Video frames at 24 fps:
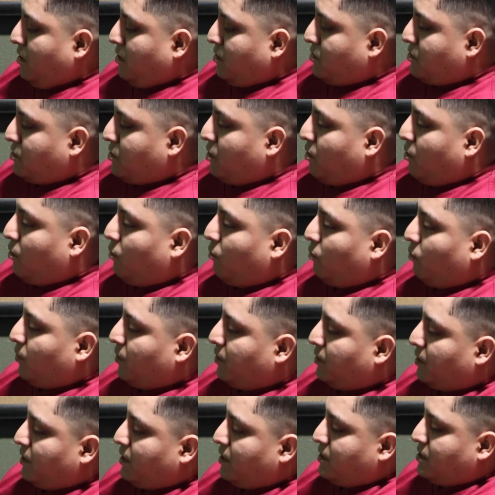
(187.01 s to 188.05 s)
So
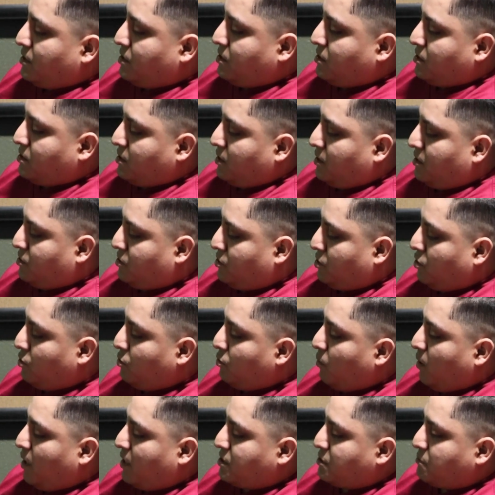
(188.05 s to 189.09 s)
with this, it's
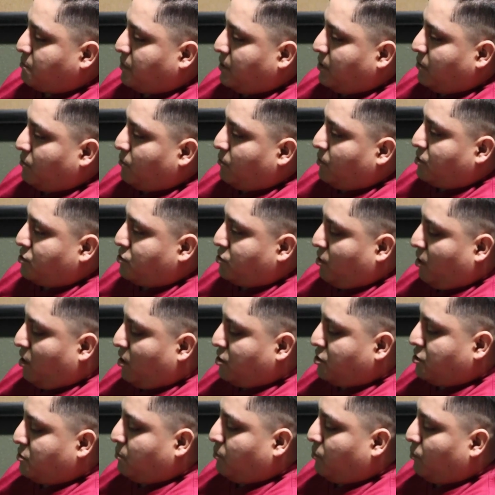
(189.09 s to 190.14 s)
USB
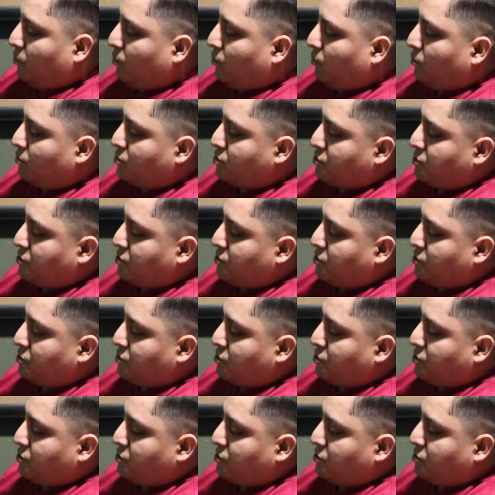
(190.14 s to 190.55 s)
rechargeable,